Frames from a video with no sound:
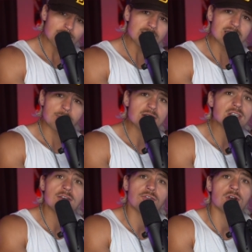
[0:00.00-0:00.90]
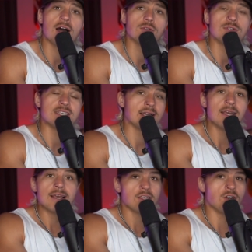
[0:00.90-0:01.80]
especially if you're not losing,
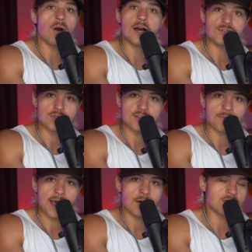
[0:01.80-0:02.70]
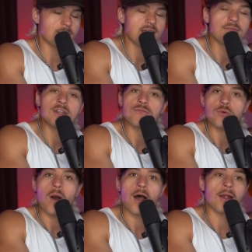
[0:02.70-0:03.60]
you know, hundreds of pounds. But even if you
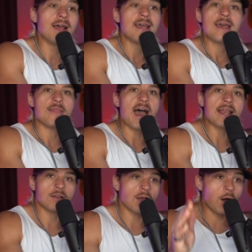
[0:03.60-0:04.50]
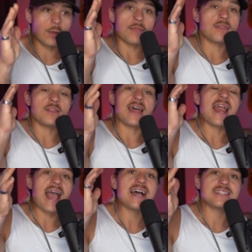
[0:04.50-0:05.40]
are, that that
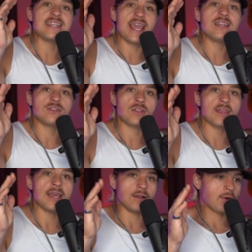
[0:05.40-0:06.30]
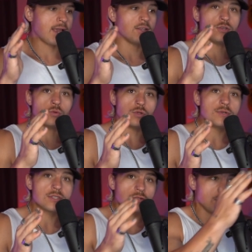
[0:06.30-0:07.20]
has an end thing, right? You
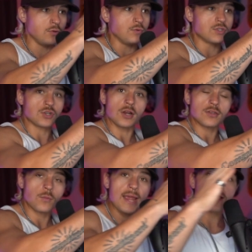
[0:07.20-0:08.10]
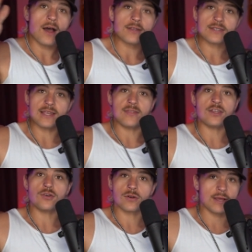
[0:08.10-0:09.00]
lose you start the weight loss and then
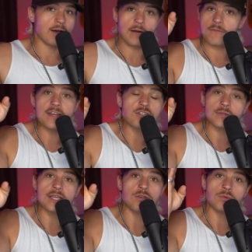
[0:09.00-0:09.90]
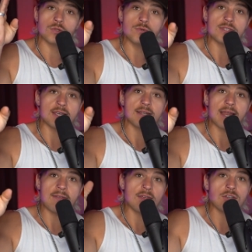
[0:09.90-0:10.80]
you're uh, eventually you lose it
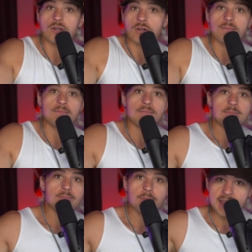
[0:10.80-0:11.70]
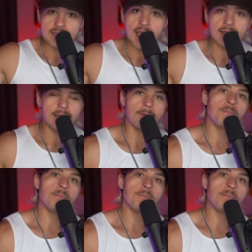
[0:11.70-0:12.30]
and then you're maintaining.